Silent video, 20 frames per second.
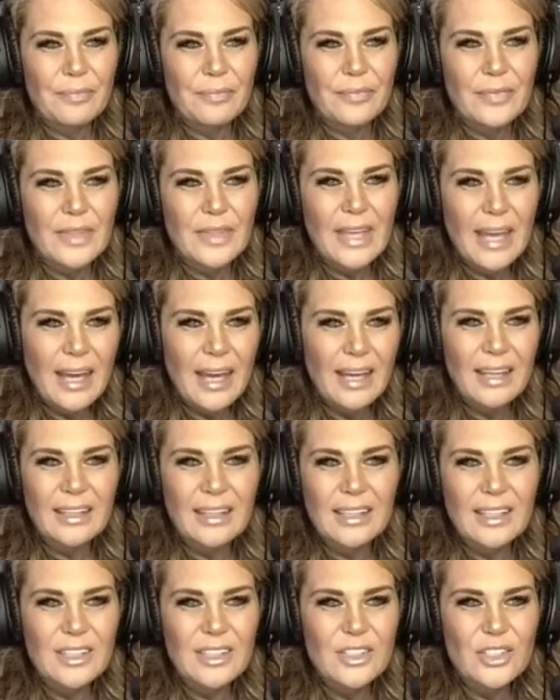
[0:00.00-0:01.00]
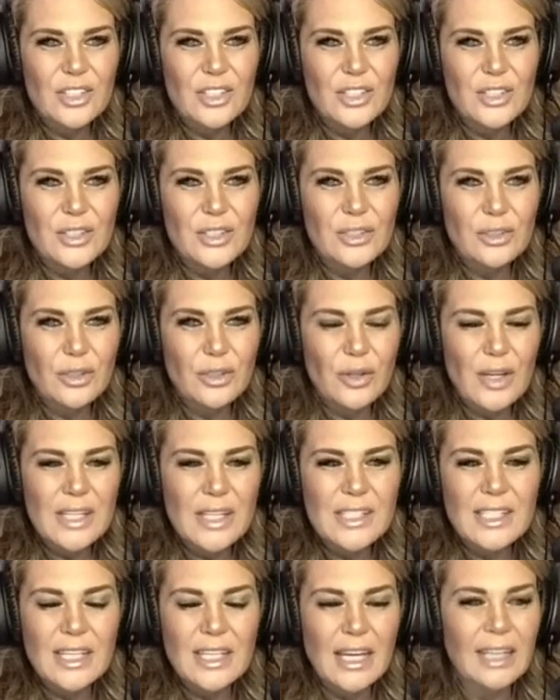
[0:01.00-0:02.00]
it's just
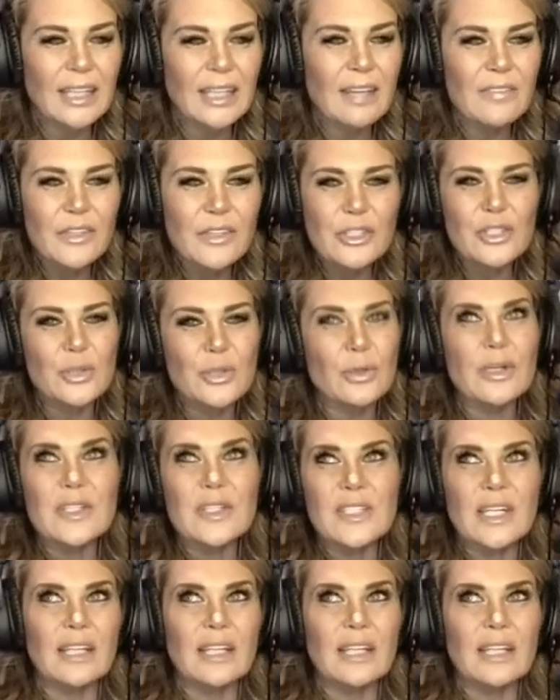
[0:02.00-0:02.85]
crazy. I love their stories.